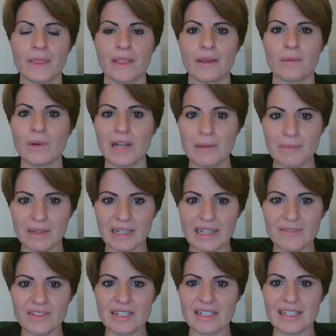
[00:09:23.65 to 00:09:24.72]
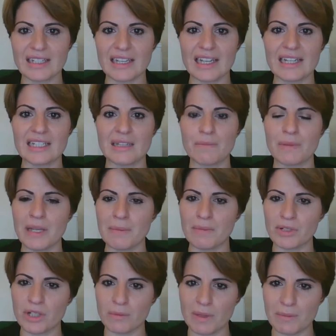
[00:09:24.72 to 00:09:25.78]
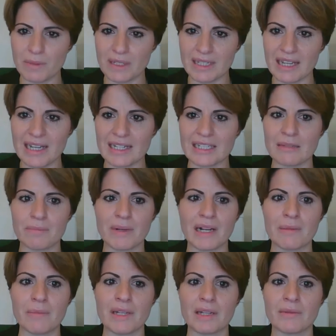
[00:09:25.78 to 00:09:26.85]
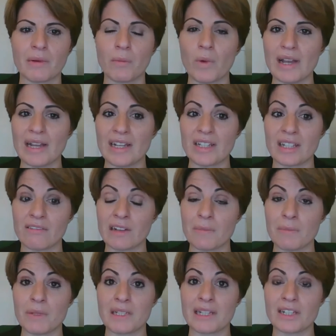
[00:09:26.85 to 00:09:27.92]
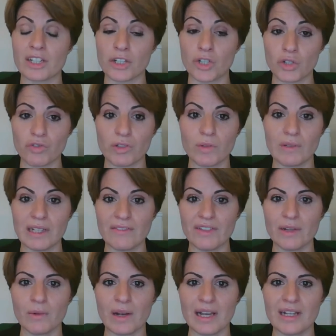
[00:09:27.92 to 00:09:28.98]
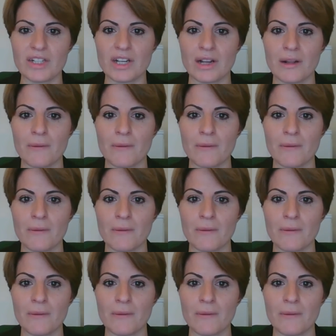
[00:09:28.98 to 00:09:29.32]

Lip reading: And while I believe that it's the case that people should be protected by a minimum wage that represents a true living wage,